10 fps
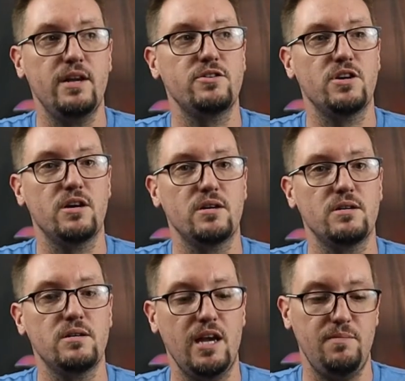Here's our
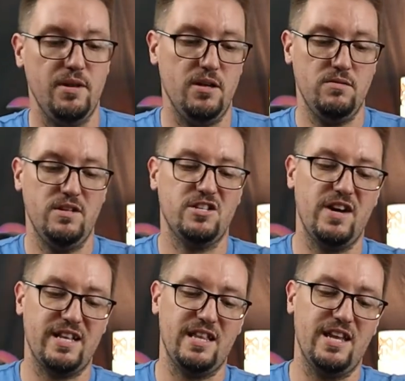head pillow. Let's
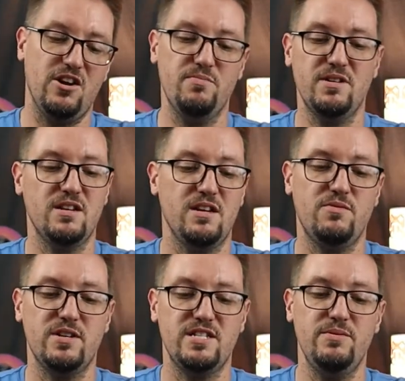crack that thing open. I
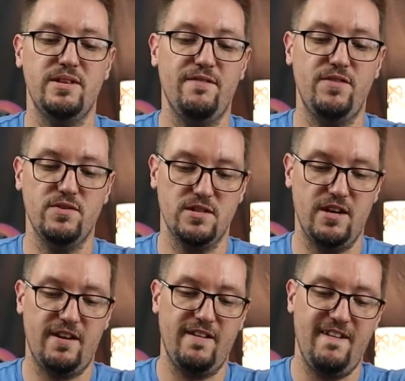want to see what that feels like.